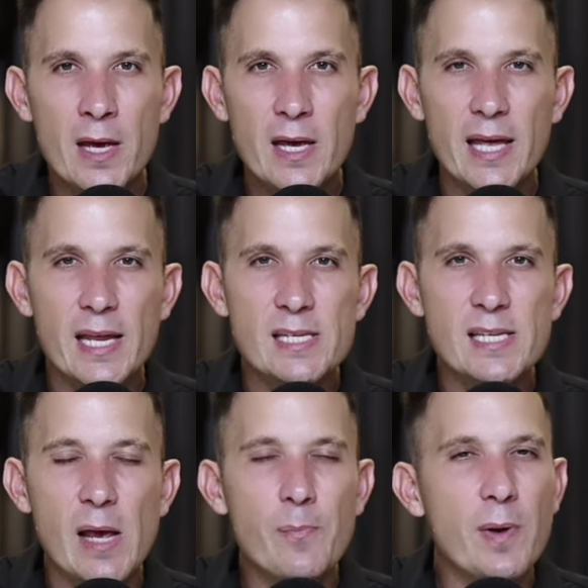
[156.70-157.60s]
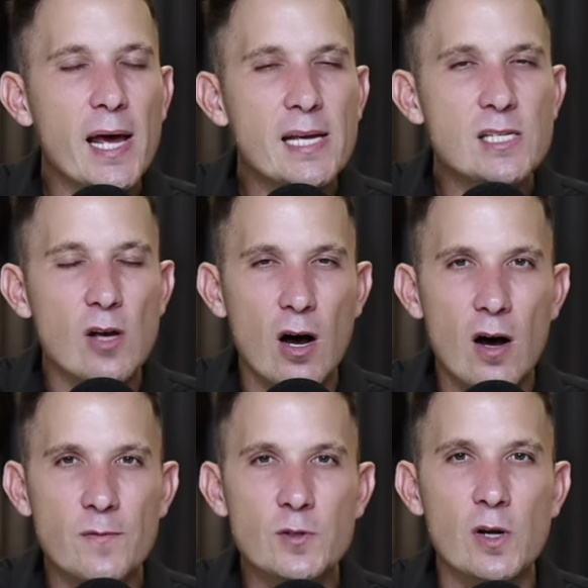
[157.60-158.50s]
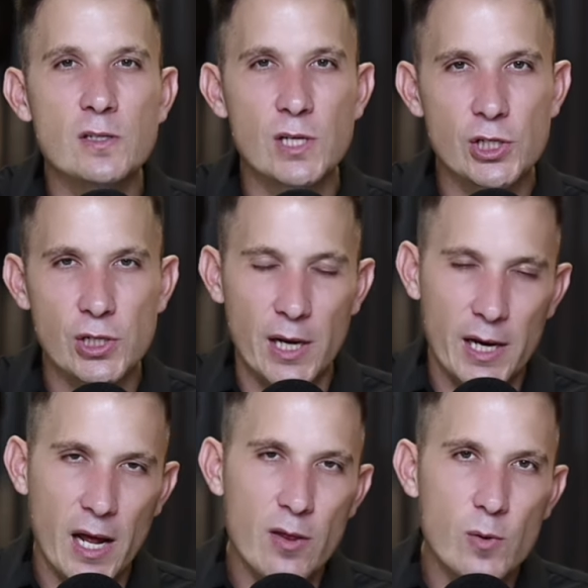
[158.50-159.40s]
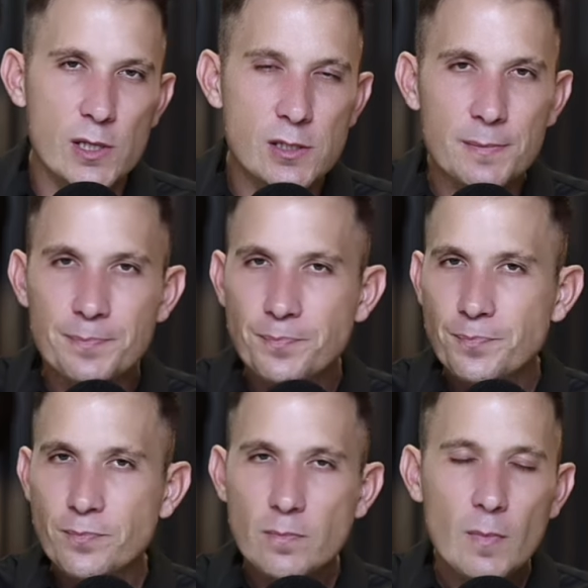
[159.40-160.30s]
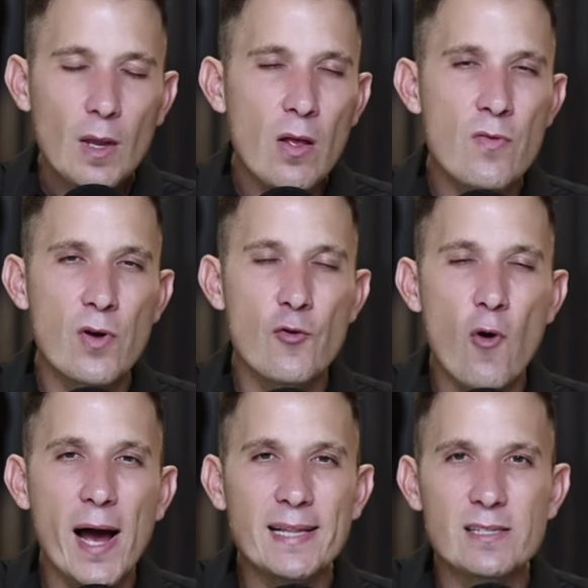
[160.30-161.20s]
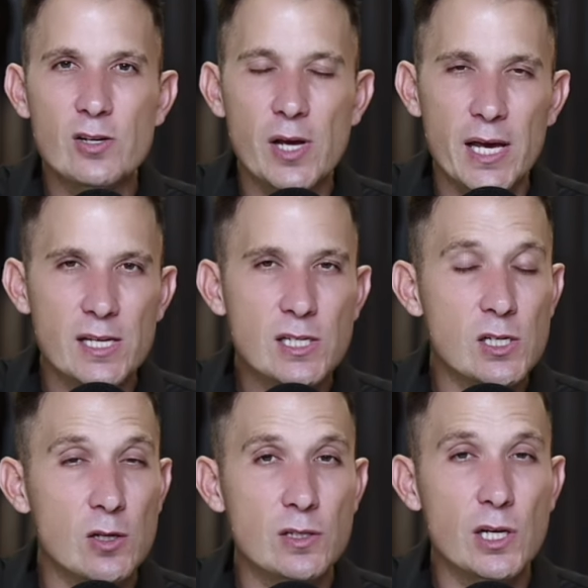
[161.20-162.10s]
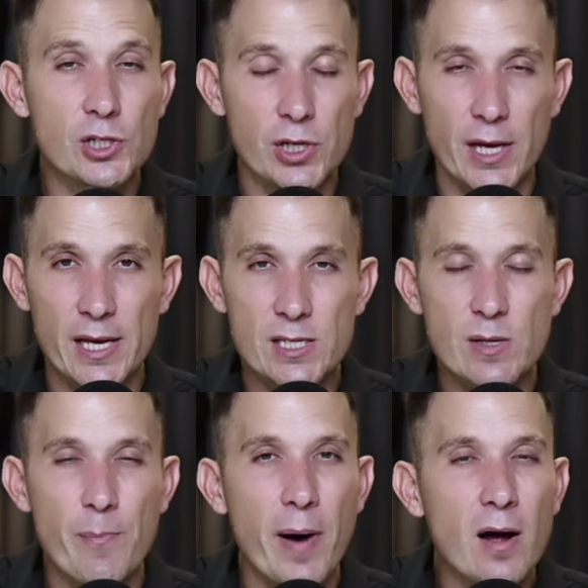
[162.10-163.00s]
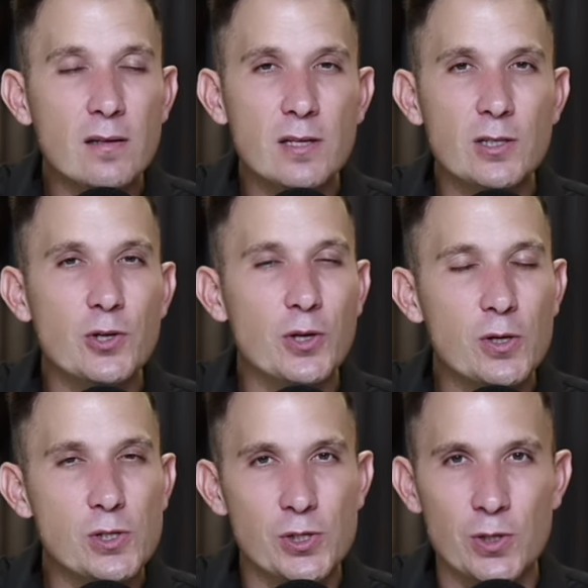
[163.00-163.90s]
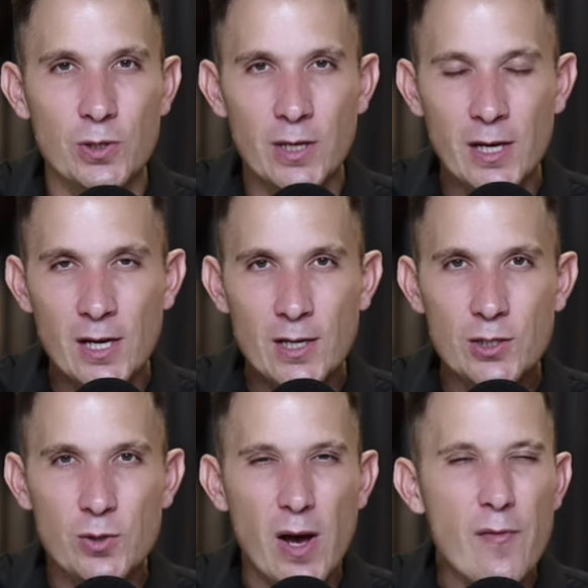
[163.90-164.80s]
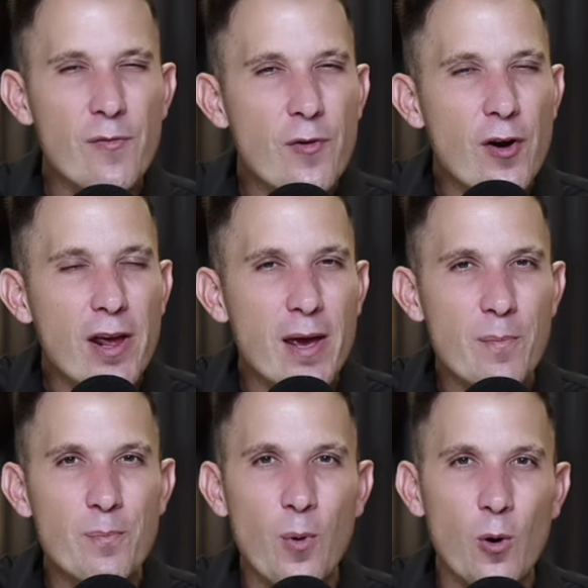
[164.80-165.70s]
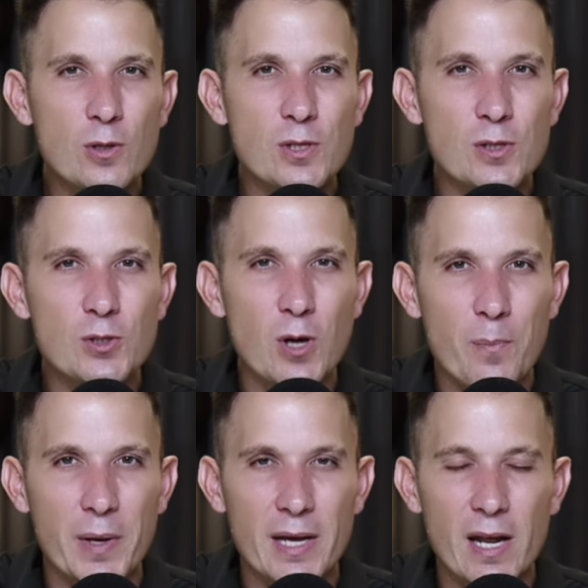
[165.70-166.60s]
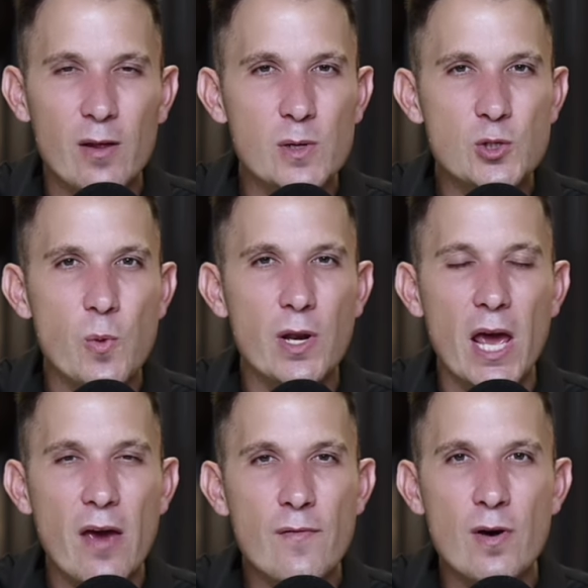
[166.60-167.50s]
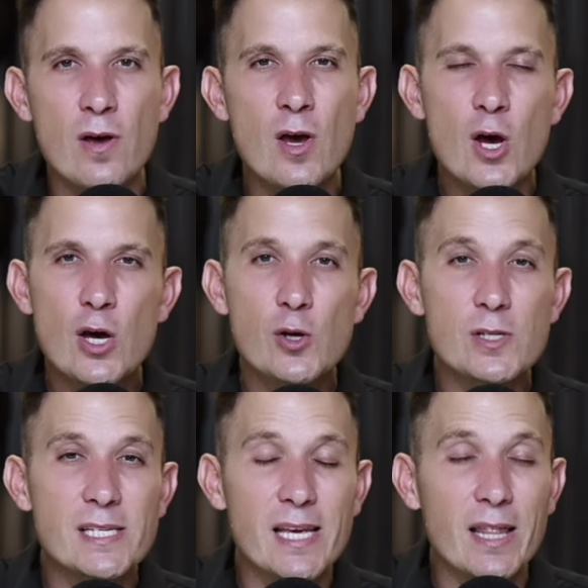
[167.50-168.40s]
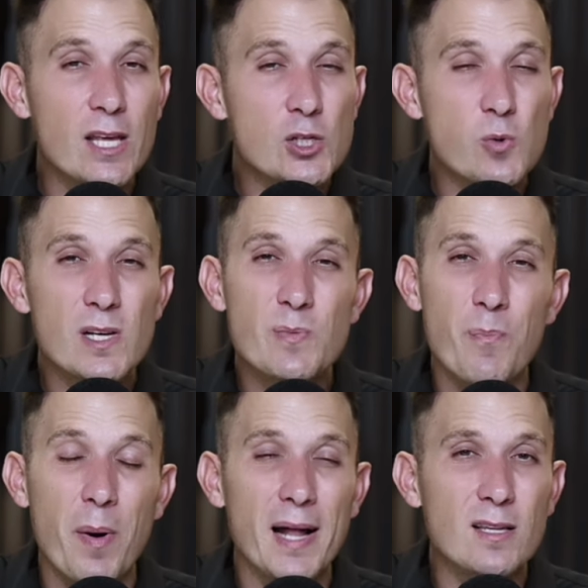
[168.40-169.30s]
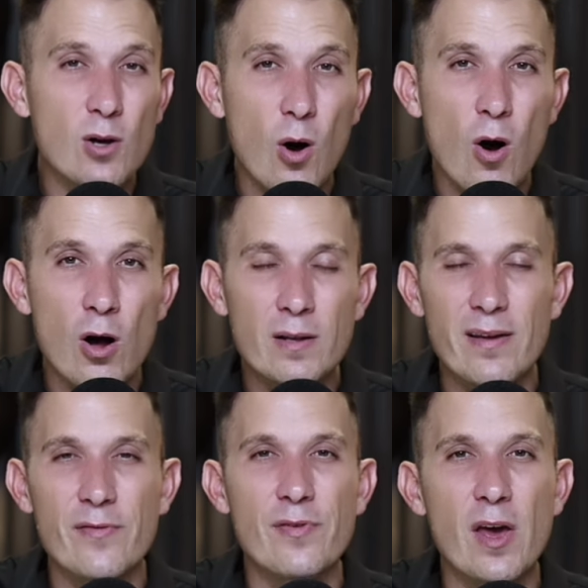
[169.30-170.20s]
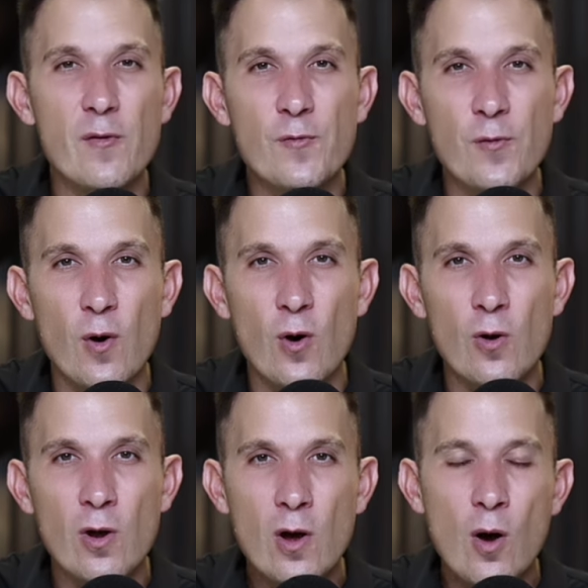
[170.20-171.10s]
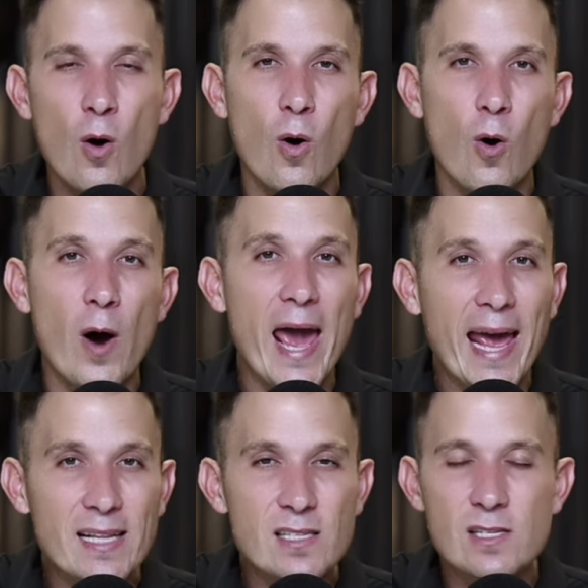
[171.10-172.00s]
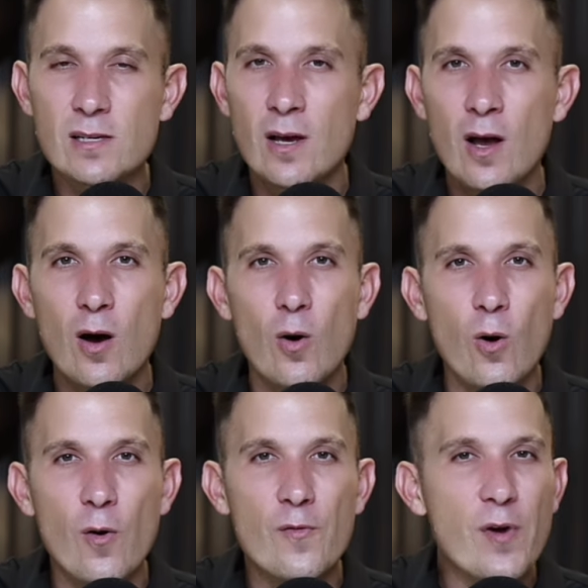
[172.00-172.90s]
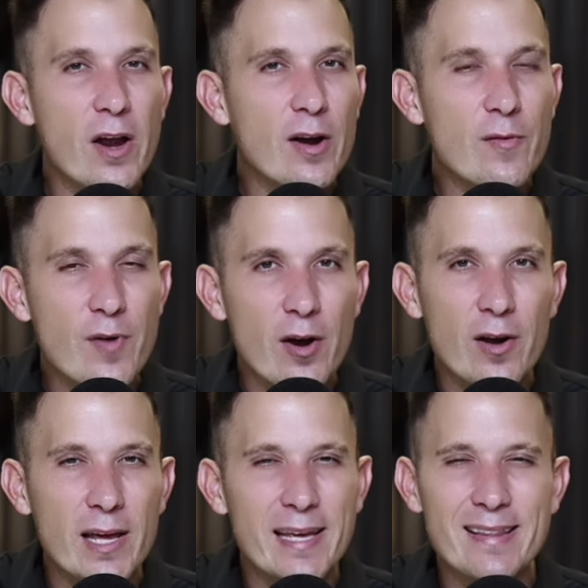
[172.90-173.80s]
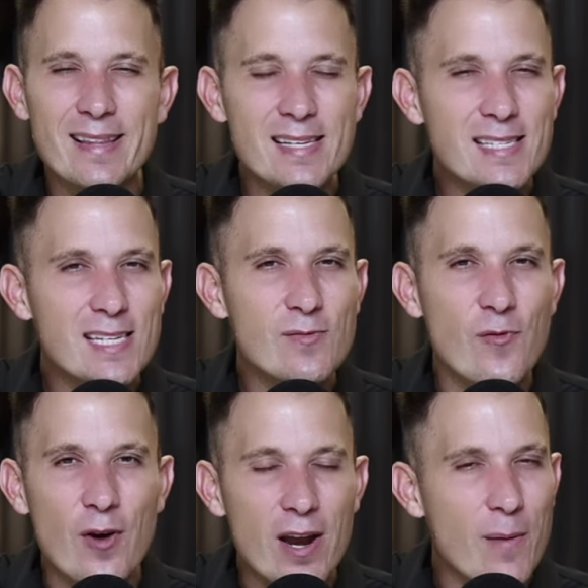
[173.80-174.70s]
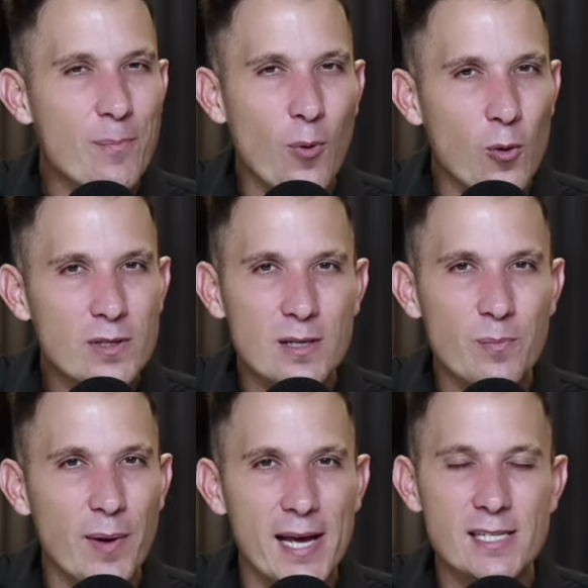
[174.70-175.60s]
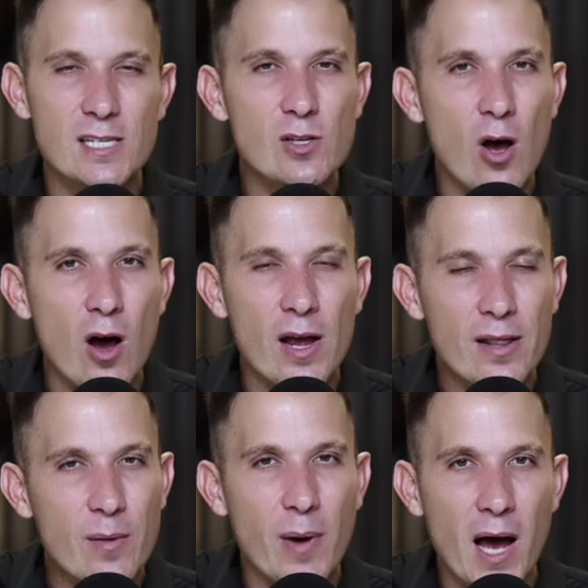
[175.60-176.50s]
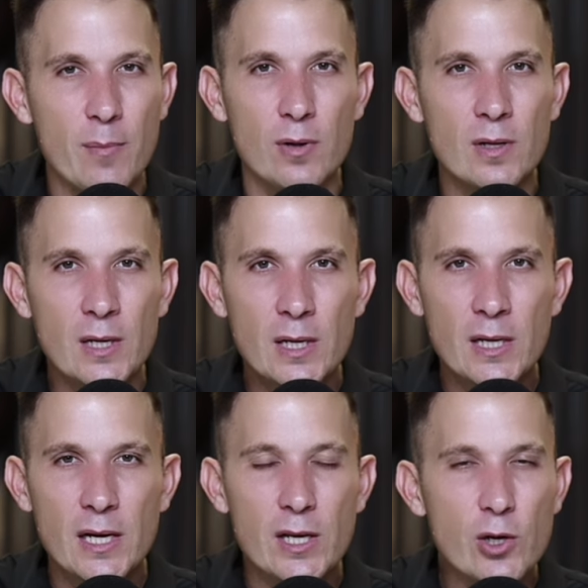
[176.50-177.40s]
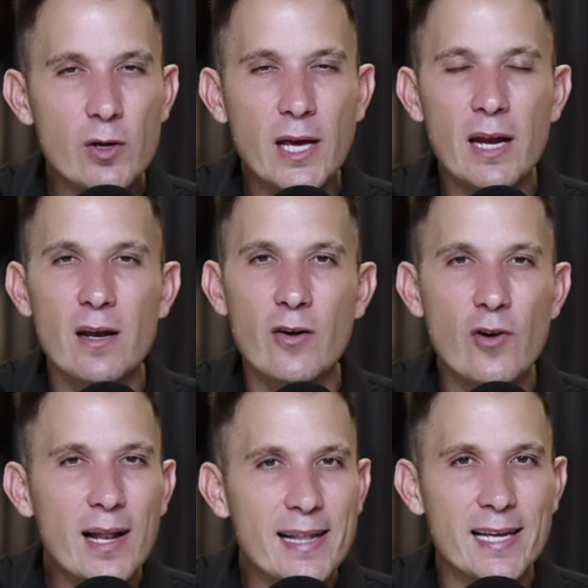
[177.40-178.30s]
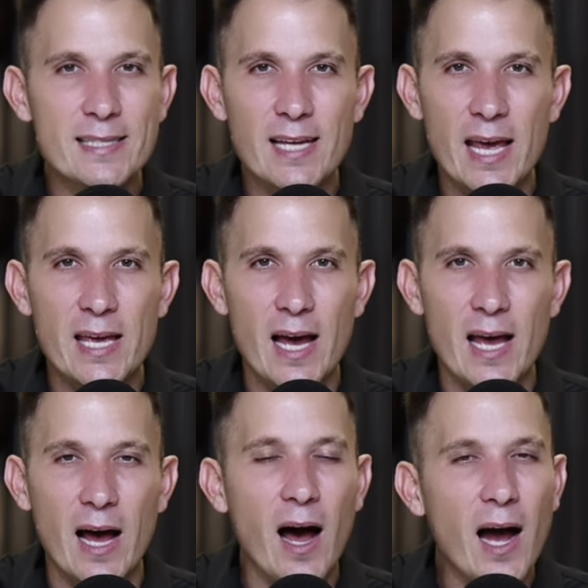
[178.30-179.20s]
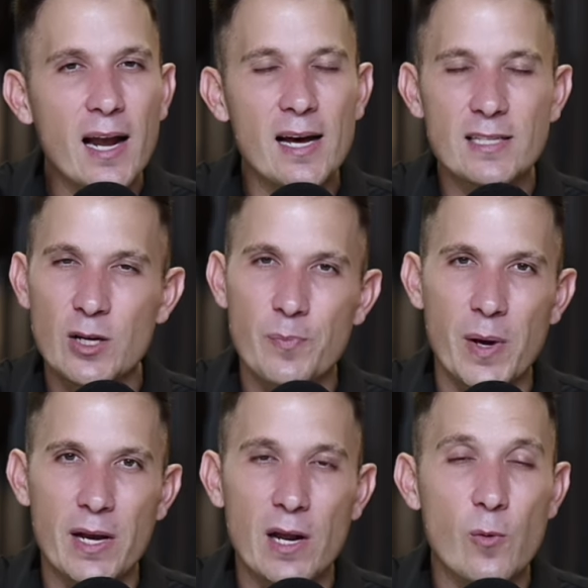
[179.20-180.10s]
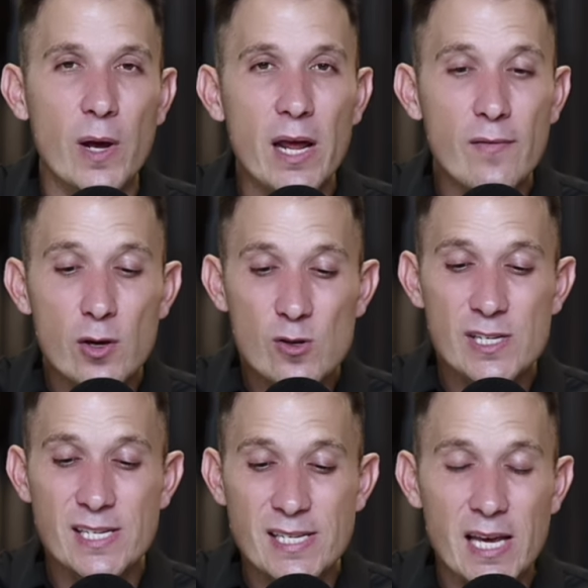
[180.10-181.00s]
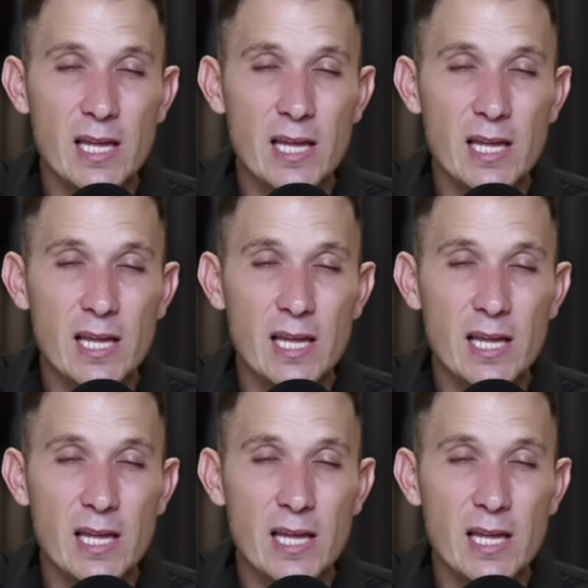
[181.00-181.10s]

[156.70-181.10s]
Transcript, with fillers: it is a place of transition. In other words, the writer is transitioning, he's about to introduce you to a very important topic. In other words, whenever you see these words, but God, therefore, or hence, or very, very. This is very important places in the Bible. And you can literally take a highlighter pen, and whenever you see